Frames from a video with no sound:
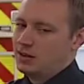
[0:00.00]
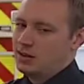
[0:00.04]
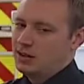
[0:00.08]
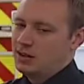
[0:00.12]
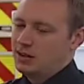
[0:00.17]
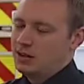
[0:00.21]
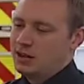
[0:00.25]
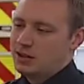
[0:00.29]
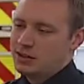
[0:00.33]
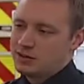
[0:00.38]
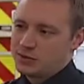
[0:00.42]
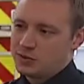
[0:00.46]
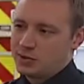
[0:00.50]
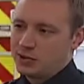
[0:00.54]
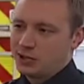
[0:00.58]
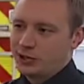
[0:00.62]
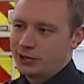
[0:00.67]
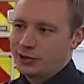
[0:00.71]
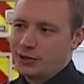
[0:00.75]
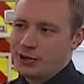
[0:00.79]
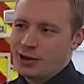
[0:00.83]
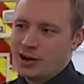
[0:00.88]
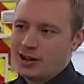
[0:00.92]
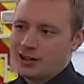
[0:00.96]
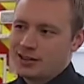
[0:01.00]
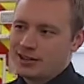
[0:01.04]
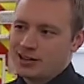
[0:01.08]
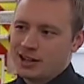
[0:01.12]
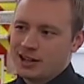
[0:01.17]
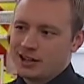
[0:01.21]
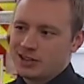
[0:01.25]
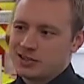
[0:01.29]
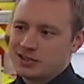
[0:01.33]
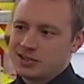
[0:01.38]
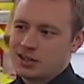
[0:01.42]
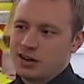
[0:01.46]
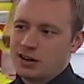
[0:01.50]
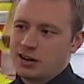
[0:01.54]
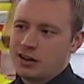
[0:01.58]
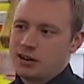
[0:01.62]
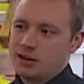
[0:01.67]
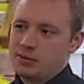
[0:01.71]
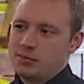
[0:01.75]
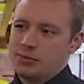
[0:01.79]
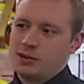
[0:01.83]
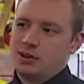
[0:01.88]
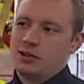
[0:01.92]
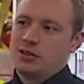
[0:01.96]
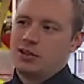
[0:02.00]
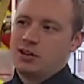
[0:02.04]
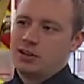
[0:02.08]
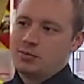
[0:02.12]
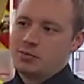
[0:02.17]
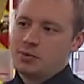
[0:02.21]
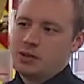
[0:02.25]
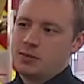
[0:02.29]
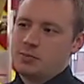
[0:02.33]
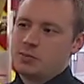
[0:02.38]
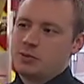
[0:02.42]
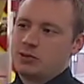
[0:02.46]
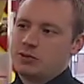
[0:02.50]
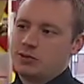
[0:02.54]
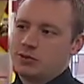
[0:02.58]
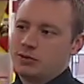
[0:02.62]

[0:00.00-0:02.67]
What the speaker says: All you have to do is follow the pass method.